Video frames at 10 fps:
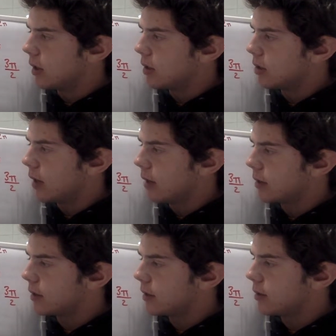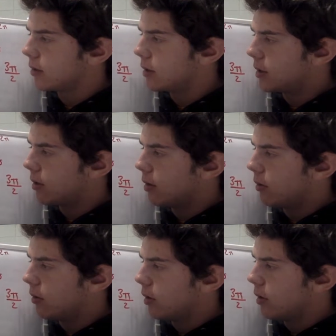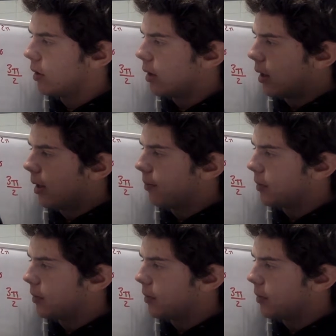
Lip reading: So x is equal to 0 up